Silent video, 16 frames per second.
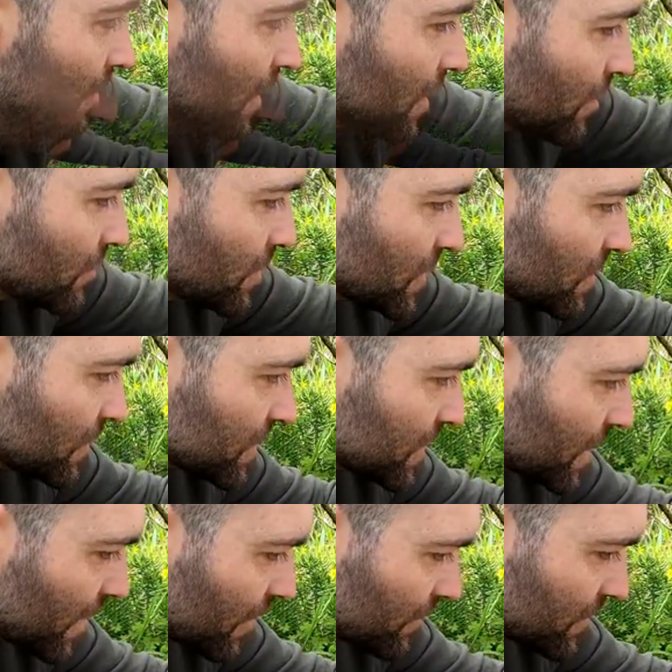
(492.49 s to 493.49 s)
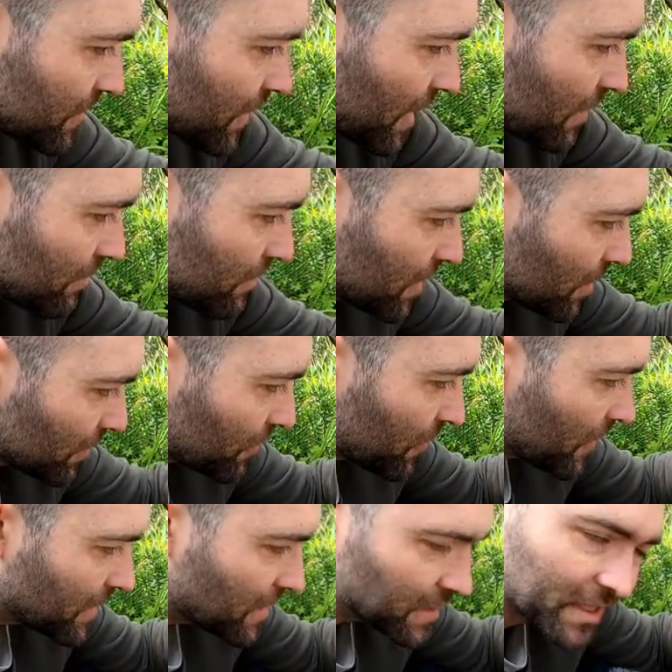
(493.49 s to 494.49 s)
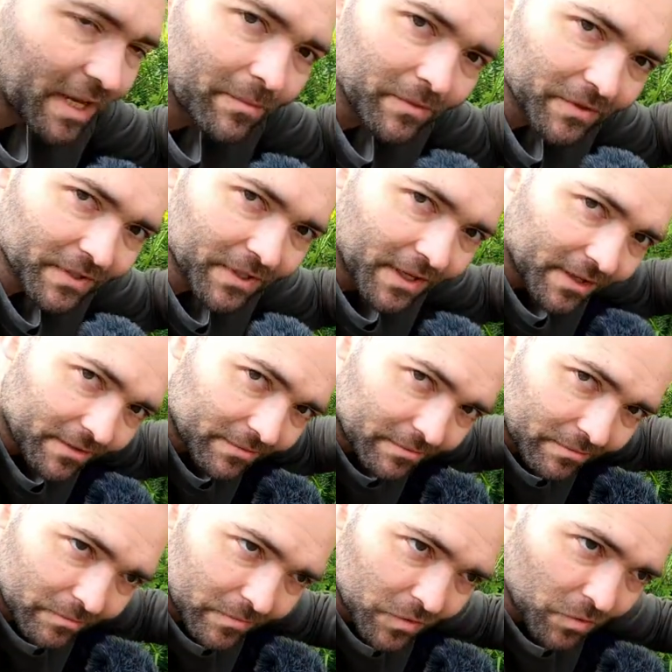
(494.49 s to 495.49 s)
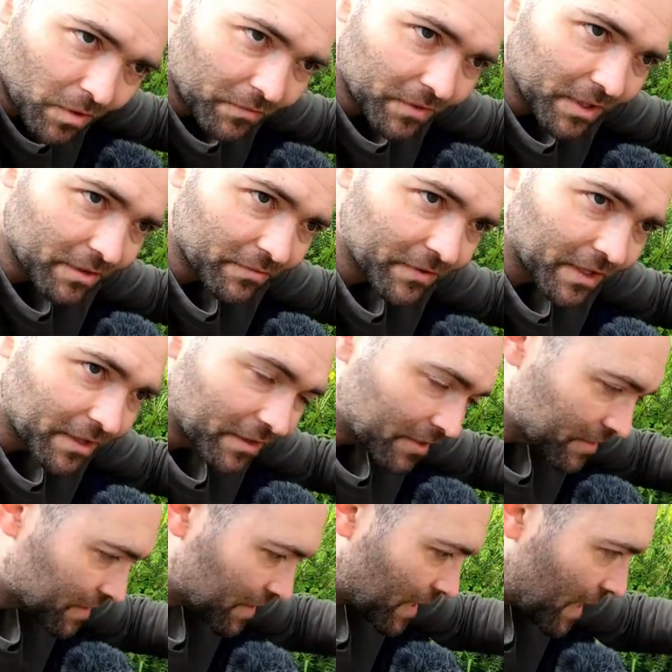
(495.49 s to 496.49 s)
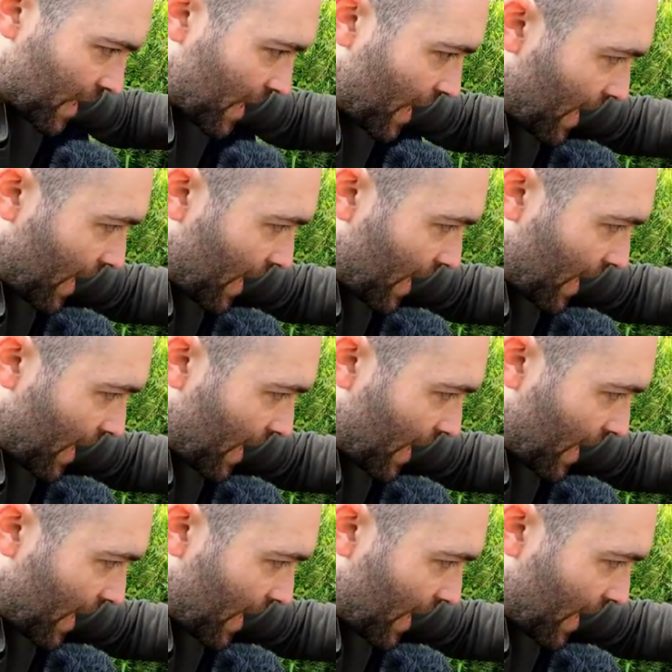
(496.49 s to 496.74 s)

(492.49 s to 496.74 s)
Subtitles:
but I'm just not set up to that. But look, for entertainment's sake, 12.5 kilos